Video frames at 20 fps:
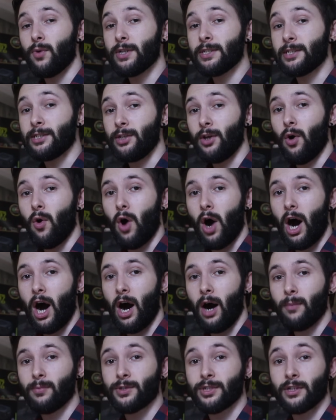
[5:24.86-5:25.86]
was no
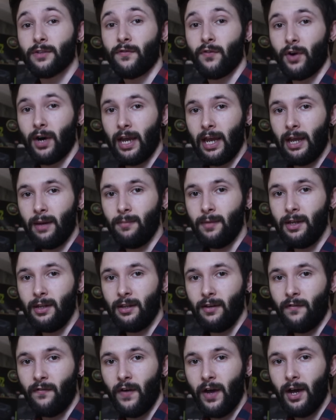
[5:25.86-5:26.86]
option for AMD
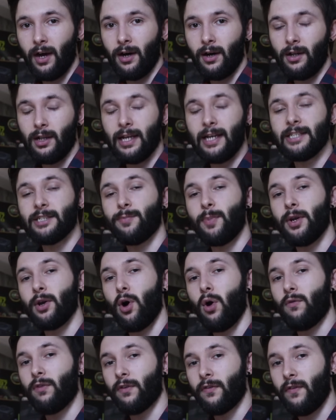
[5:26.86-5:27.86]
to fail. It's been
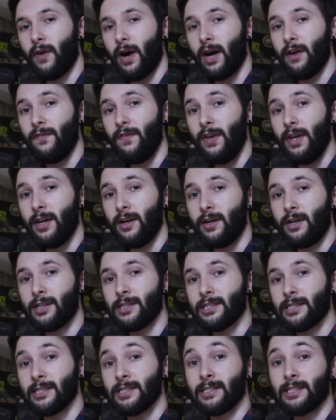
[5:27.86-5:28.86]
over 5
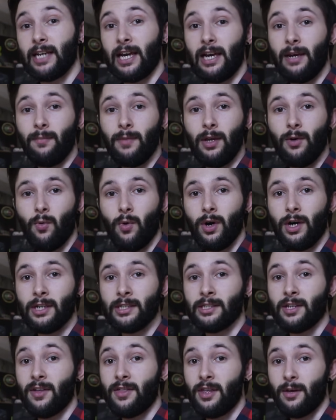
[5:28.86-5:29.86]
years since AMD
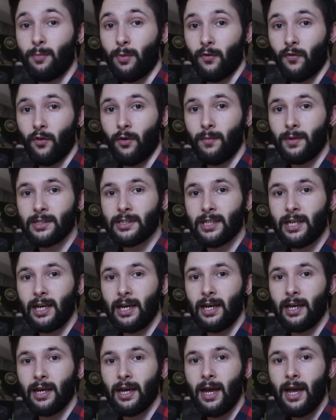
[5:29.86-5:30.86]
was the performance
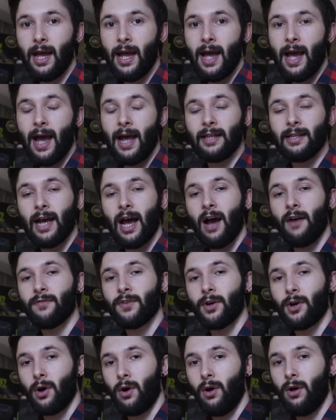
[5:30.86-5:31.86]
king, and
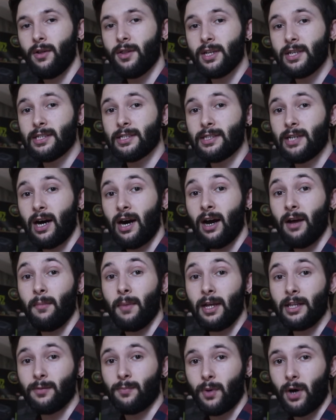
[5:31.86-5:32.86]
after all this time
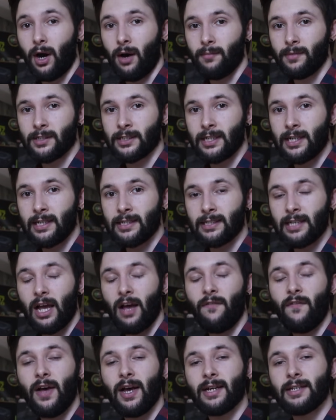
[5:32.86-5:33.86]
and promises,
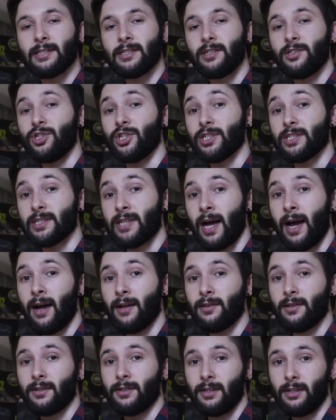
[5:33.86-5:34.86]
FX just
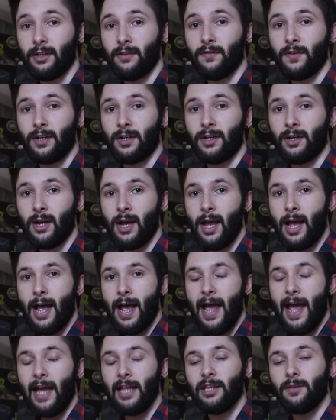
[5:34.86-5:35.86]
had to deliver
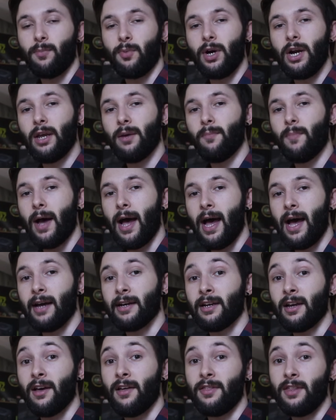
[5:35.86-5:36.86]
and bring
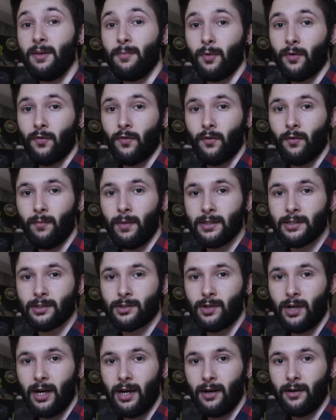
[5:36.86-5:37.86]
back the performance
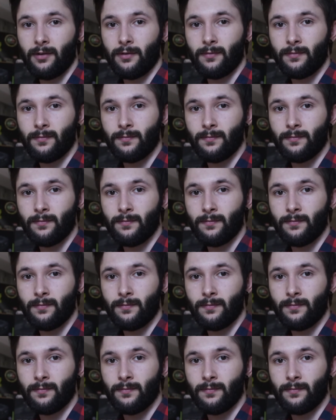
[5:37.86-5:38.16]
crown.